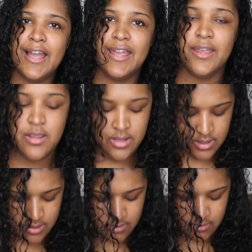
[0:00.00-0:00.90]
I
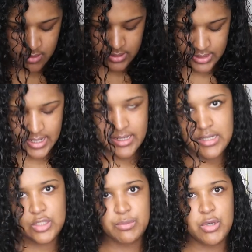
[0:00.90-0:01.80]

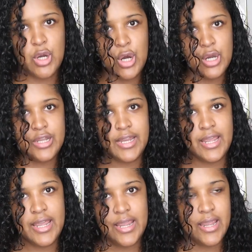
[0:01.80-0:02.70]
decided to put on
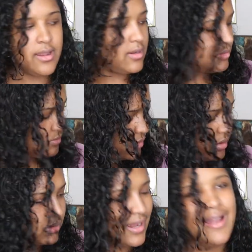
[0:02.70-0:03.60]
a,
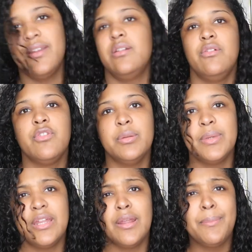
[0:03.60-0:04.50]
well, I had it on from the
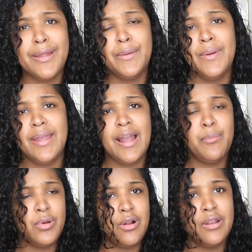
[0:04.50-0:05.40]
beginning, but anyway, I
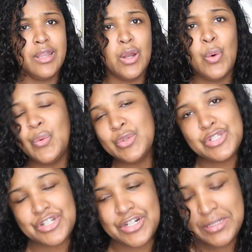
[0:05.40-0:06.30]
put on an old
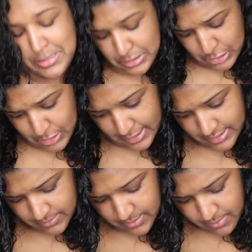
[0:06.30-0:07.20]
shirt. This shirt
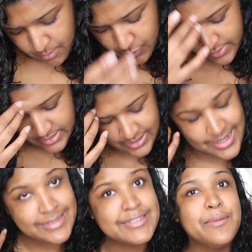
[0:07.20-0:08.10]
gives me memories. It's
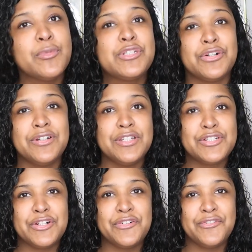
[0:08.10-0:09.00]
actually a maternity
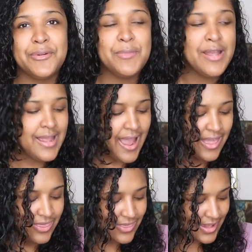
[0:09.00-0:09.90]
shirt from,
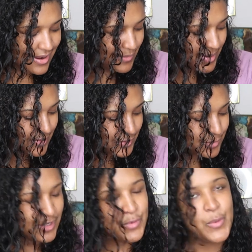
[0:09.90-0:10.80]
I think, when I was
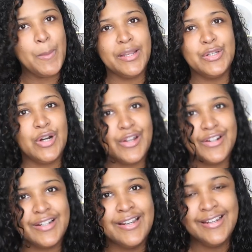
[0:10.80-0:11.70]
pregnant with my
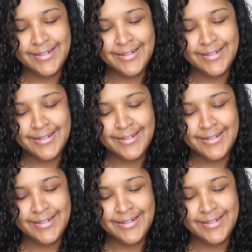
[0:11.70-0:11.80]
daughter.